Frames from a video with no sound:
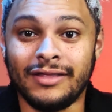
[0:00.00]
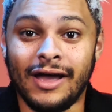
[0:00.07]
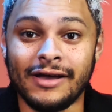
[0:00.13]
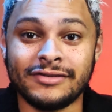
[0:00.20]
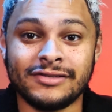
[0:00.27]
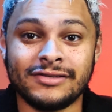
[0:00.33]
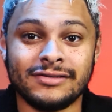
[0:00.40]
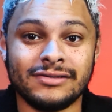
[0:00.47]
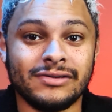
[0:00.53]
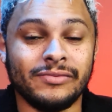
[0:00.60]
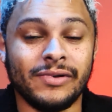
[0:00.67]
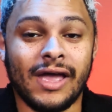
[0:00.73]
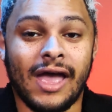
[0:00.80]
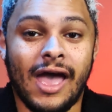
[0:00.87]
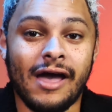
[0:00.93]
thus
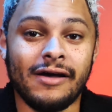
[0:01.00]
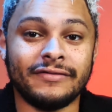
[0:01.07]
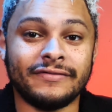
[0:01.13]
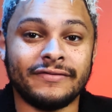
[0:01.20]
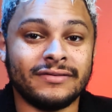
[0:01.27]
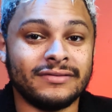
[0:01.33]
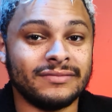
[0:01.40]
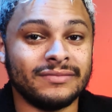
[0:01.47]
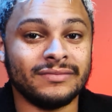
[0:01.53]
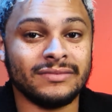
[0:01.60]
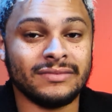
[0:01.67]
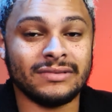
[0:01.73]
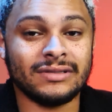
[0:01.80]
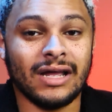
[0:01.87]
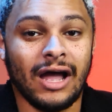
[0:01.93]
we have
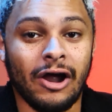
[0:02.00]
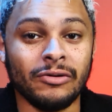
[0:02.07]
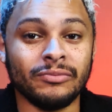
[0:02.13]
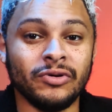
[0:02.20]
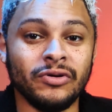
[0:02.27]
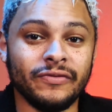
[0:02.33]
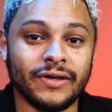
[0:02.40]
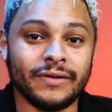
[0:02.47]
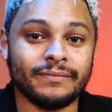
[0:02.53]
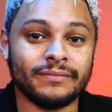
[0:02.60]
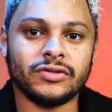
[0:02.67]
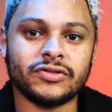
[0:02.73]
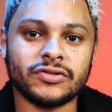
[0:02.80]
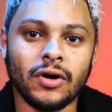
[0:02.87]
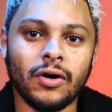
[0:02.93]
our movie.
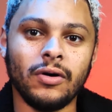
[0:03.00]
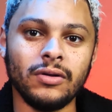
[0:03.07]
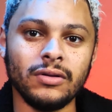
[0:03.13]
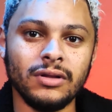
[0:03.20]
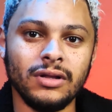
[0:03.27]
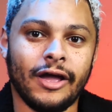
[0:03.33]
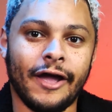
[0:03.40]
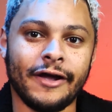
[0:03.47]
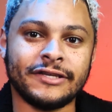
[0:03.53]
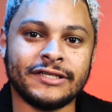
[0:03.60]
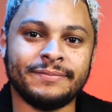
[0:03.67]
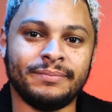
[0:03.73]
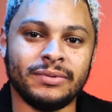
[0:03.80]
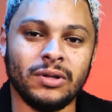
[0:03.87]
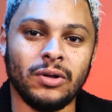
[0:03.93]
Soul
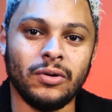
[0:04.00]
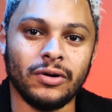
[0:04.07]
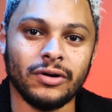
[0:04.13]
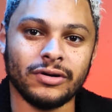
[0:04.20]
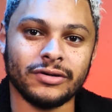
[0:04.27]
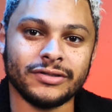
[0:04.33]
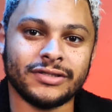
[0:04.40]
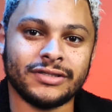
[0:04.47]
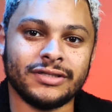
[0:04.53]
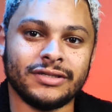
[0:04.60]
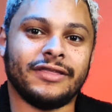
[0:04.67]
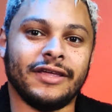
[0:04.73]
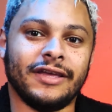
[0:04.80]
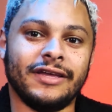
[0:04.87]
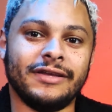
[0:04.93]
explores
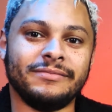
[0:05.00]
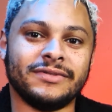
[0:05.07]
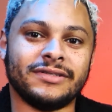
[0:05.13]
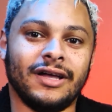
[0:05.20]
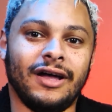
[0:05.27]
themes